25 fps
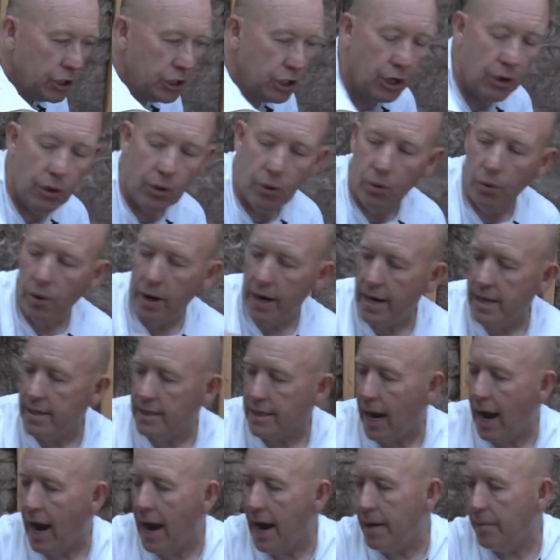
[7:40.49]
to do
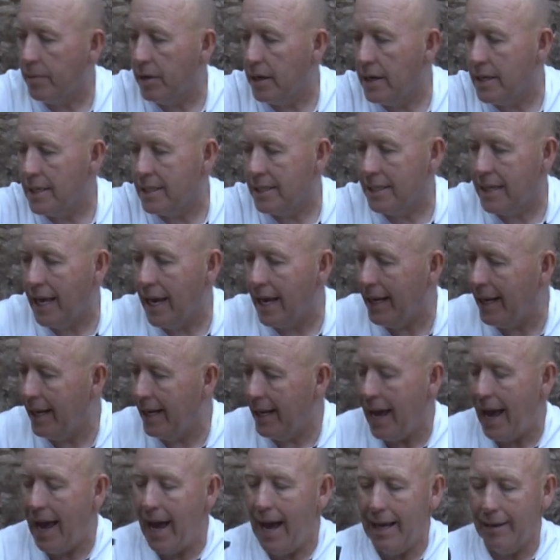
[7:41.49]
is I'm going to set
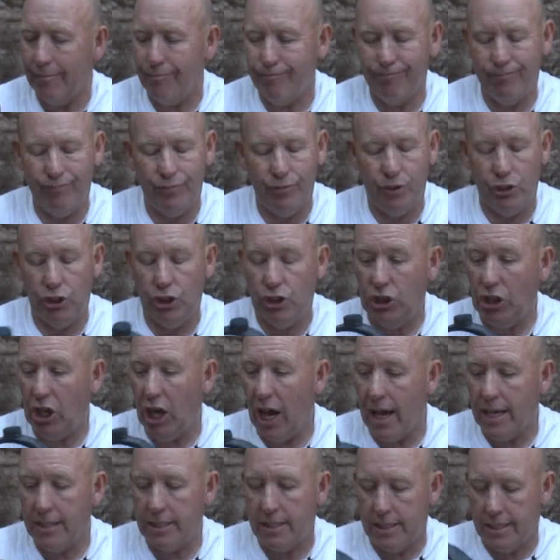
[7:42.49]
it at
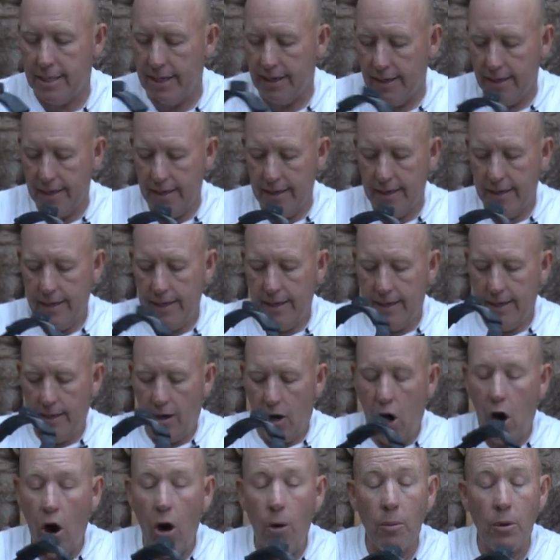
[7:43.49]
just
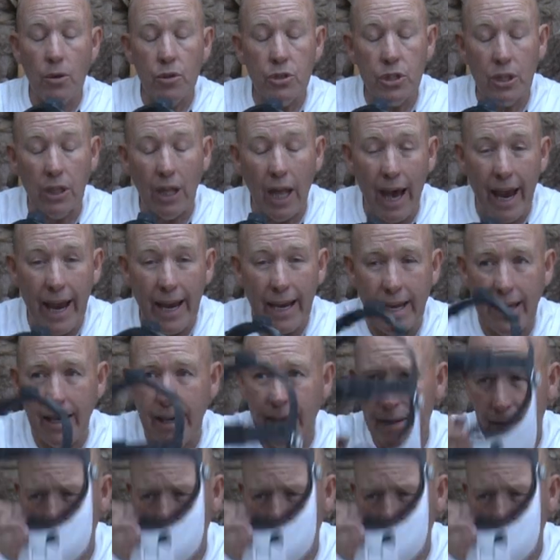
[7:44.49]
almost like